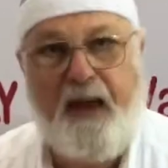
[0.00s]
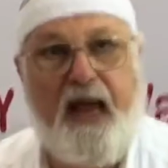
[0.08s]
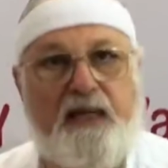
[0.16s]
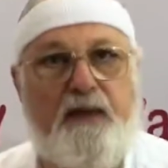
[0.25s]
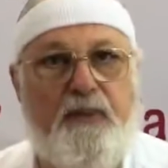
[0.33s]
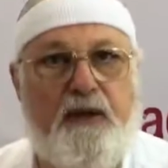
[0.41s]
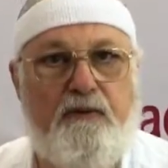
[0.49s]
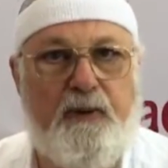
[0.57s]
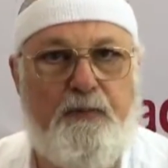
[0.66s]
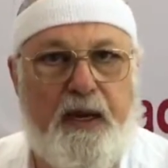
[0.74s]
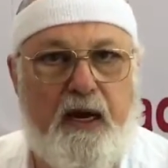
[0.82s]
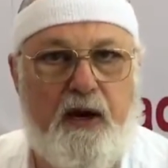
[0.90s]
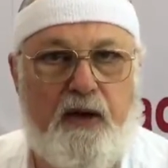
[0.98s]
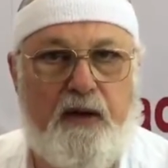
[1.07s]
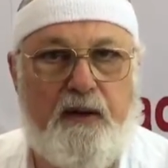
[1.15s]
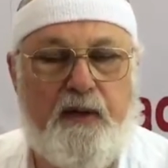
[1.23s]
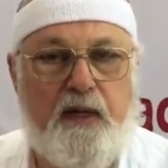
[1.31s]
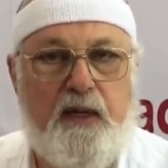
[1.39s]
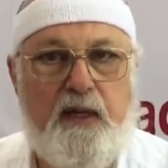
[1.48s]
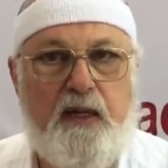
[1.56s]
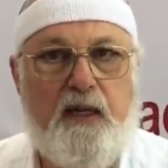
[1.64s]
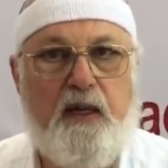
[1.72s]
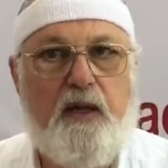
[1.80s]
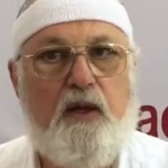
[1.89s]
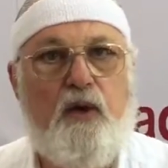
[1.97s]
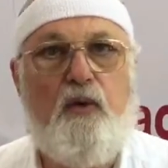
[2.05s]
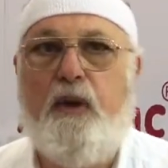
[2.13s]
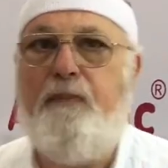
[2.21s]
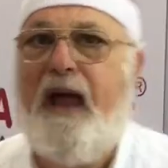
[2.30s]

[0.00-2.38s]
back to be repaired. We